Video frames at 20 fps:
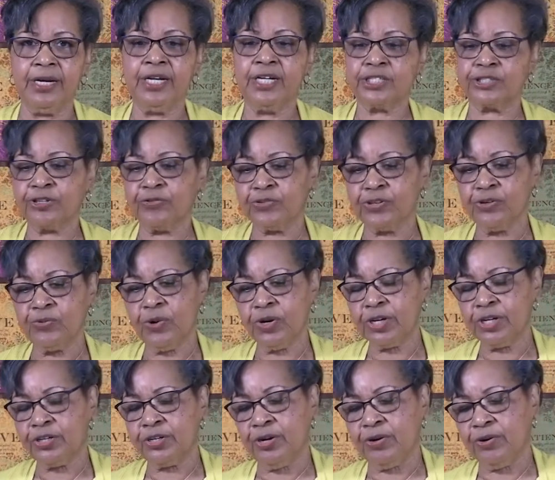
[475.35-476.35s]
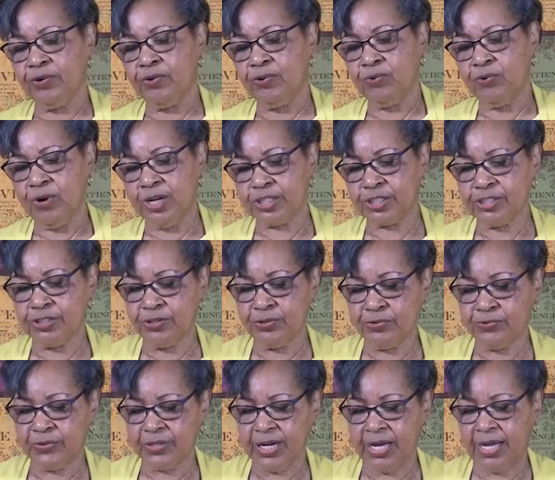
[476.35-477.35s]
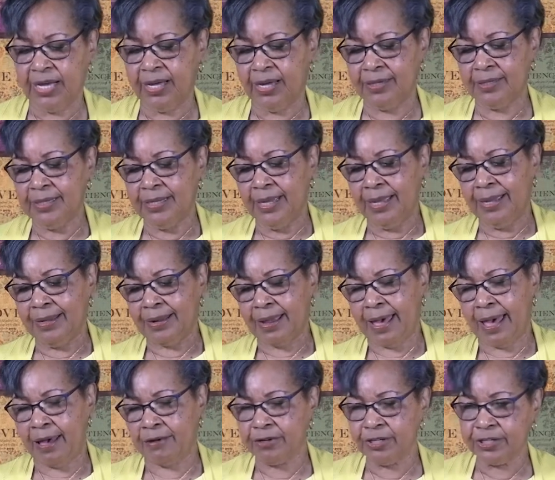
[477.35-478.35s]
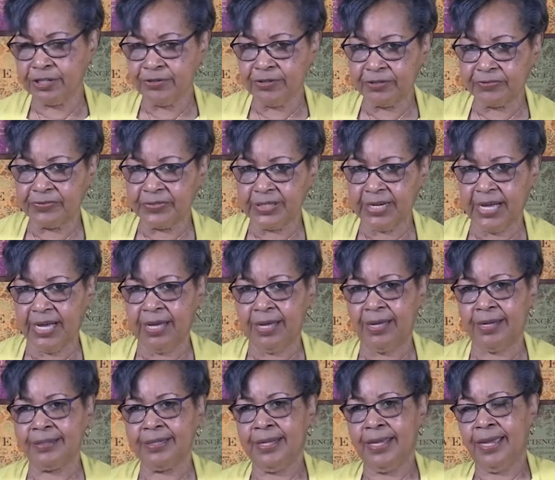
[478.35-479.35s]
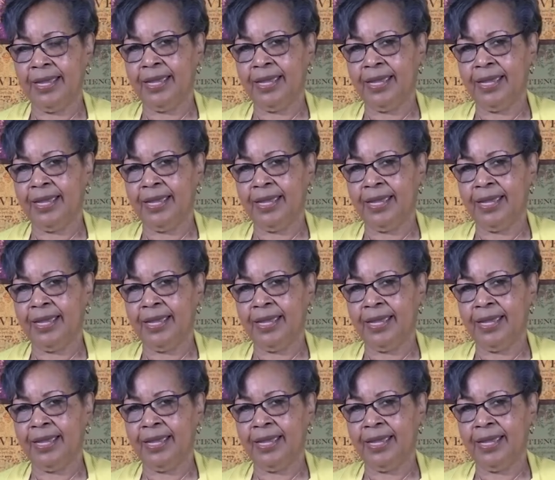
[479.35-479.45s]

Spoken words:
So if you want to know what to do for God and how to do it for God